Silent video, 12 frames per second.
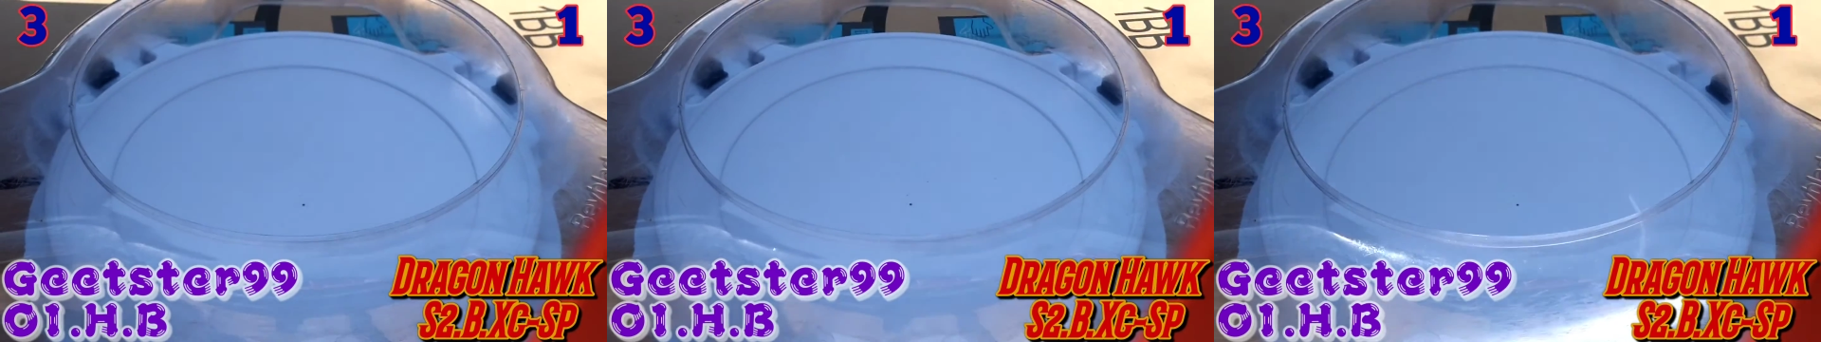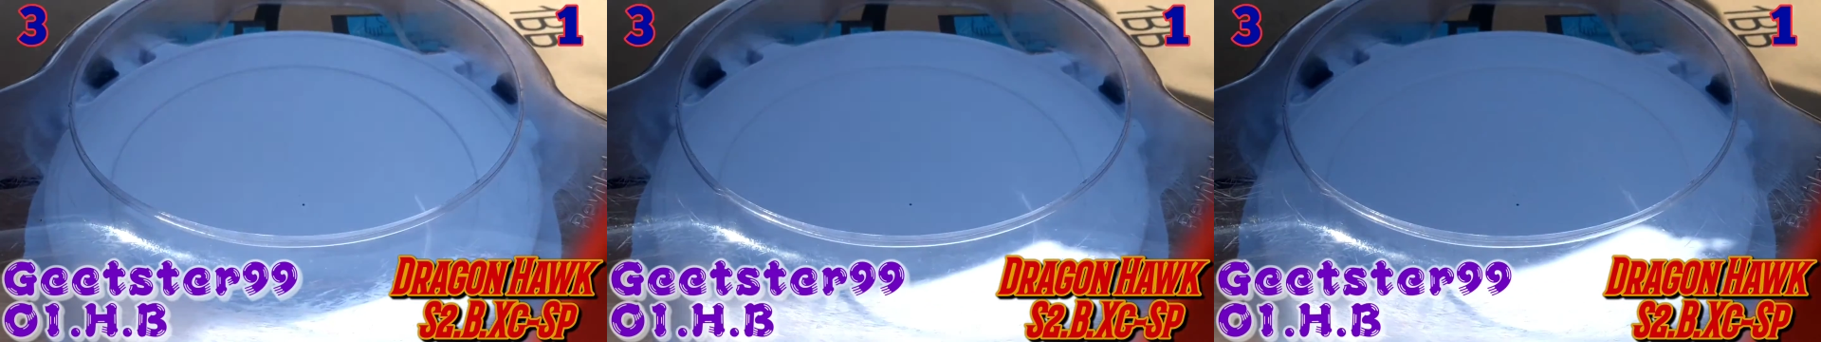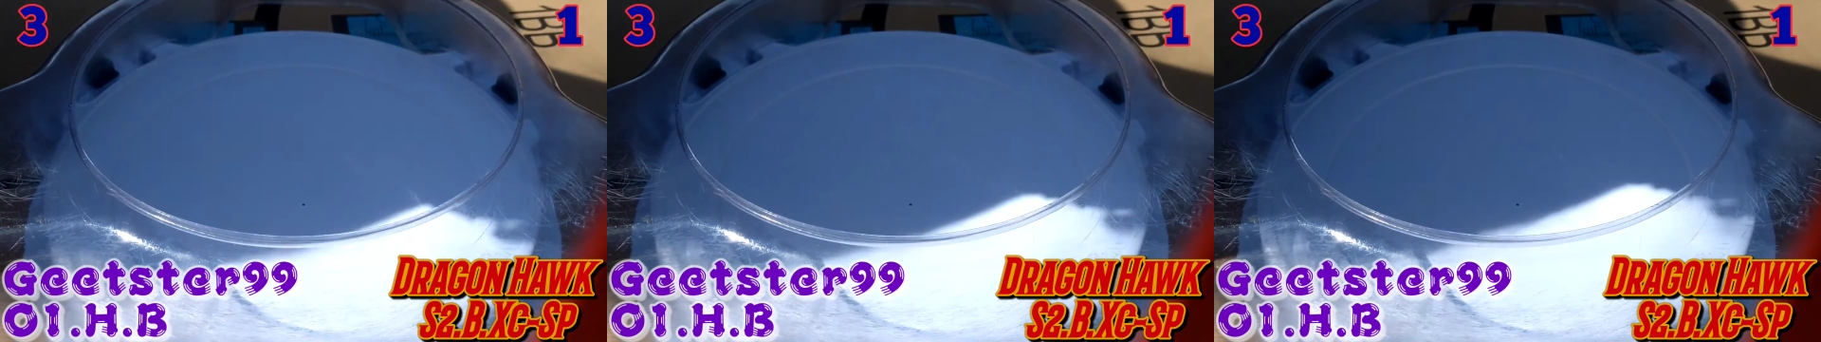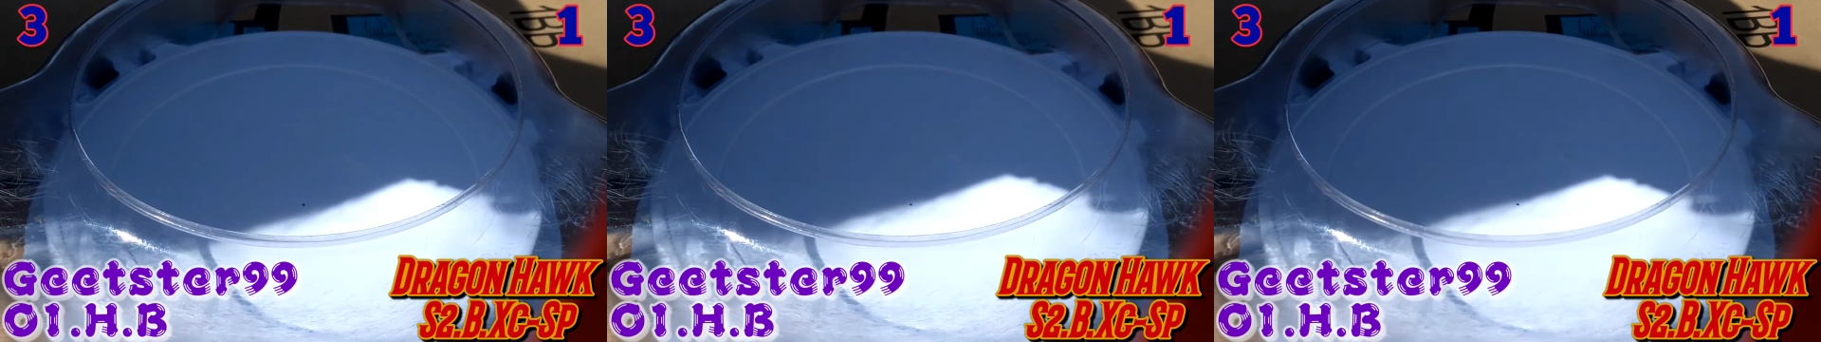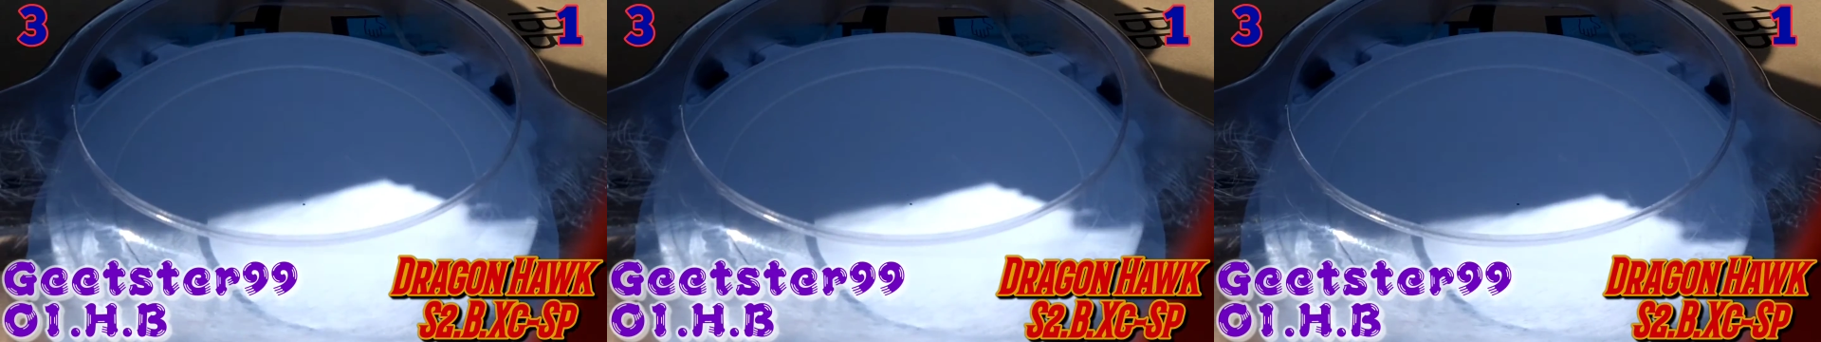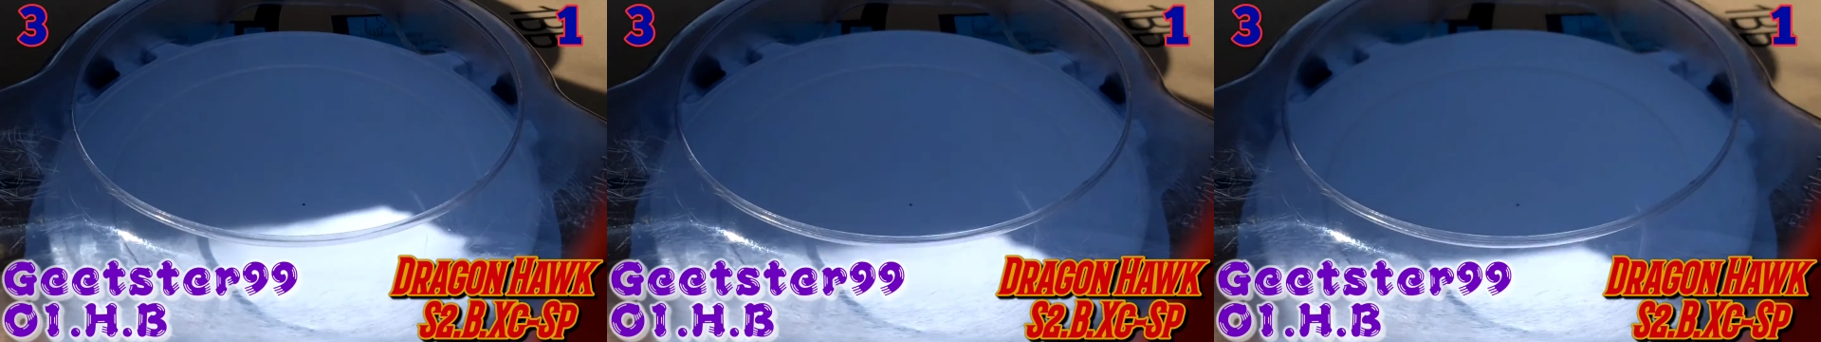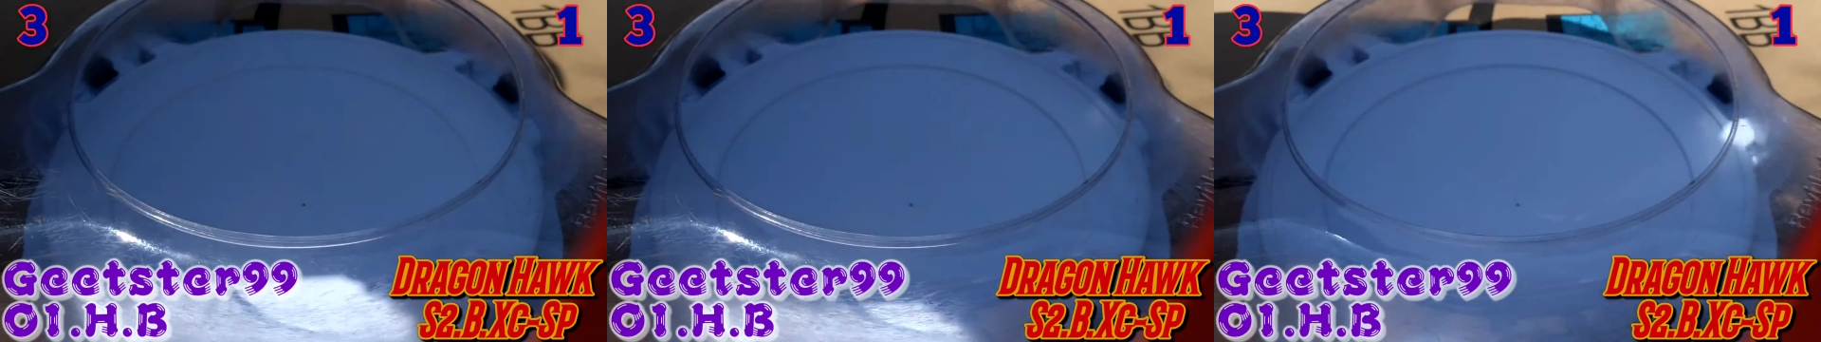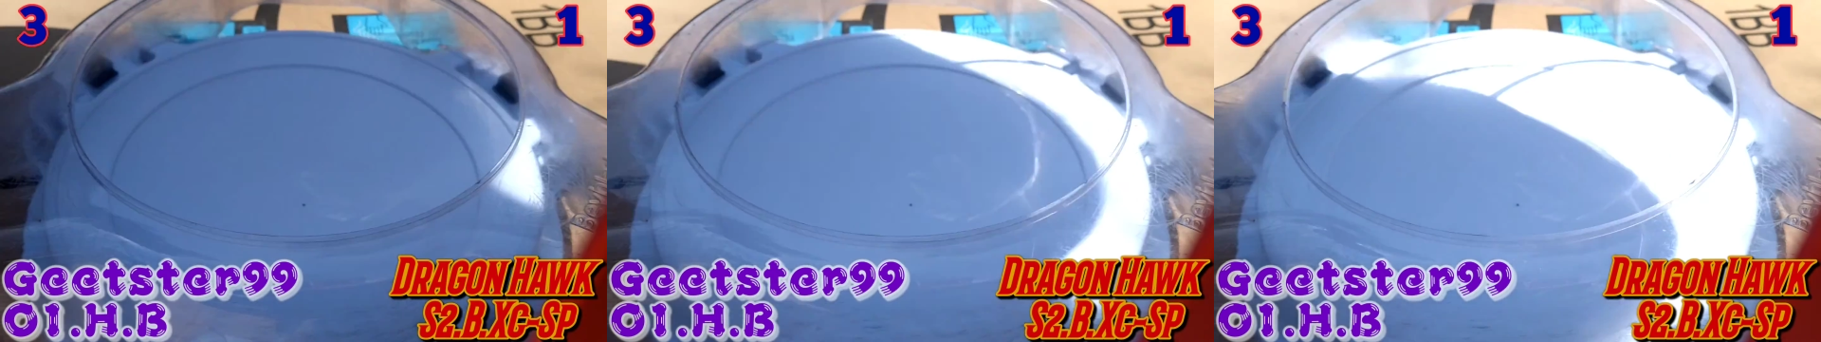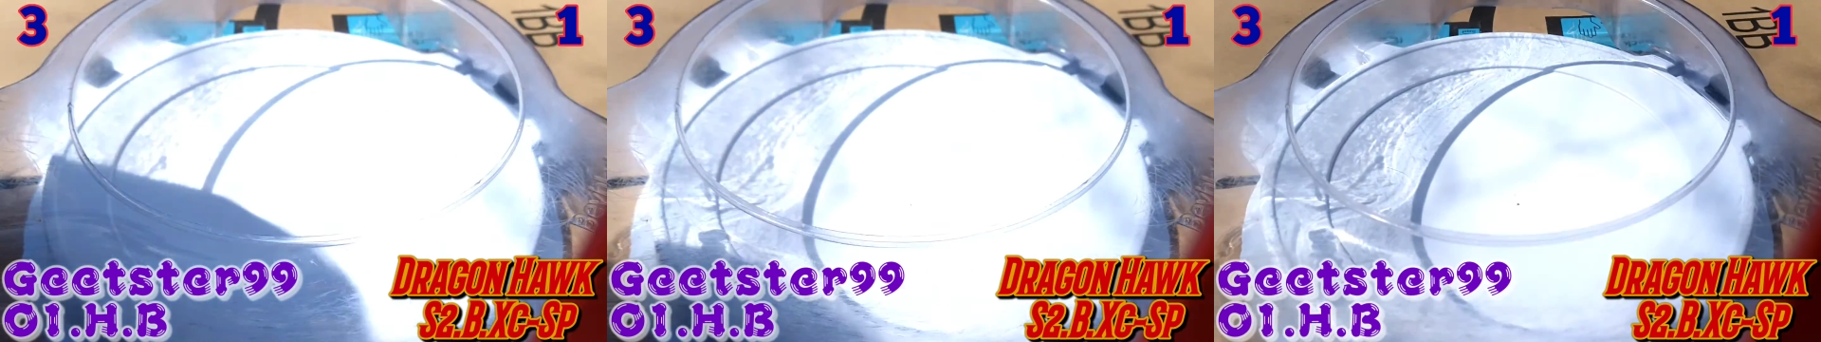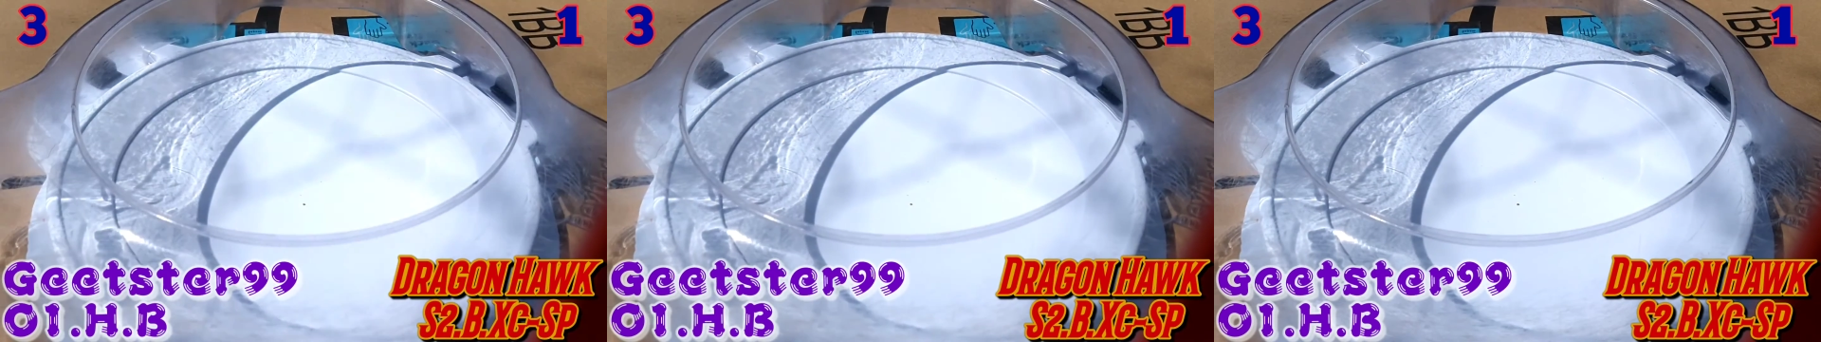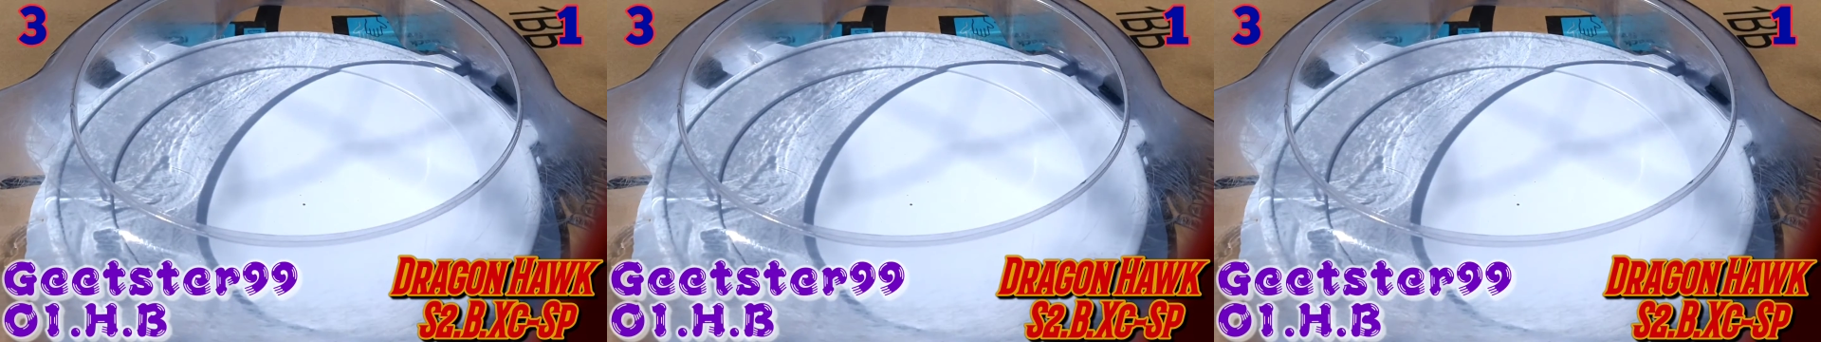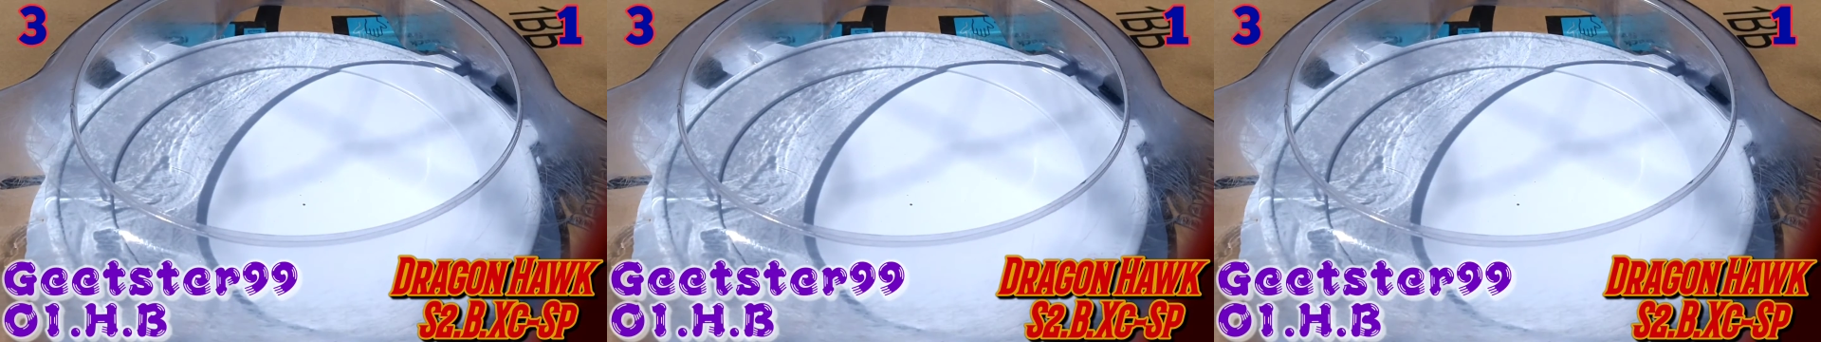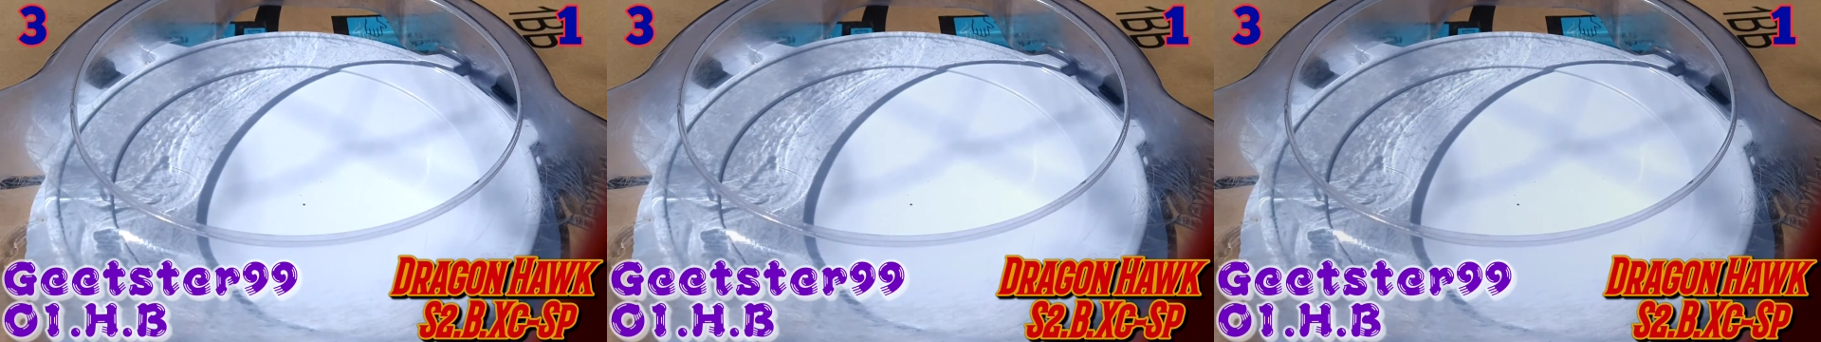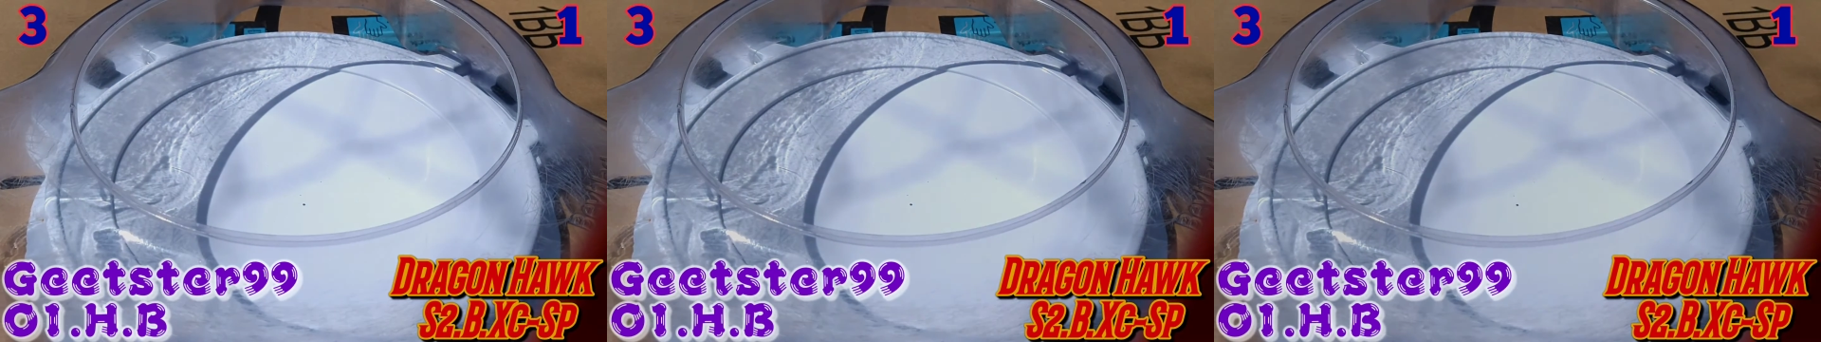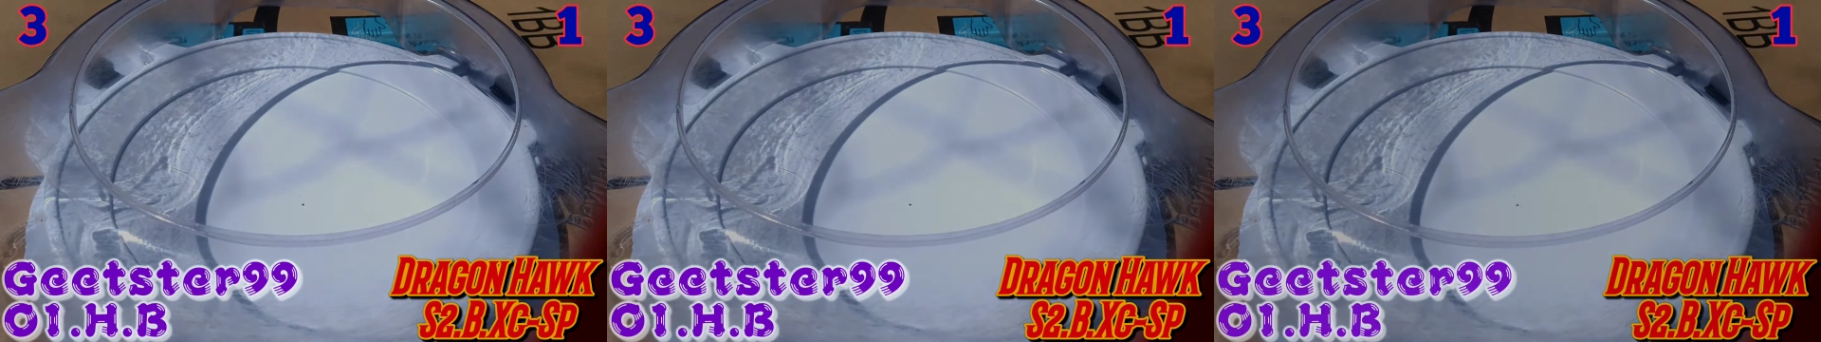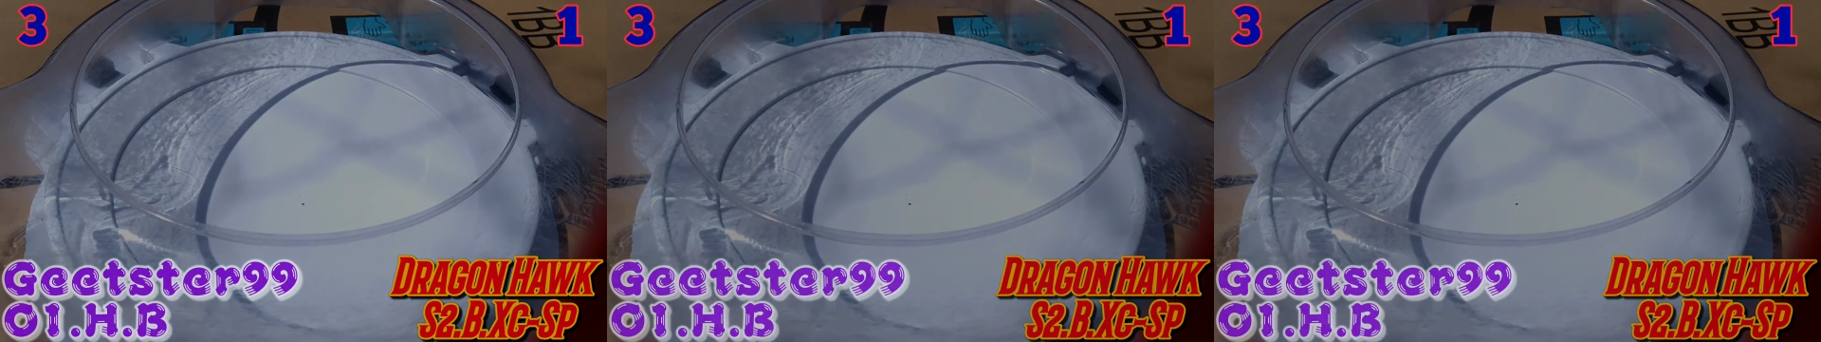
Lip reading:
(no speaker visible)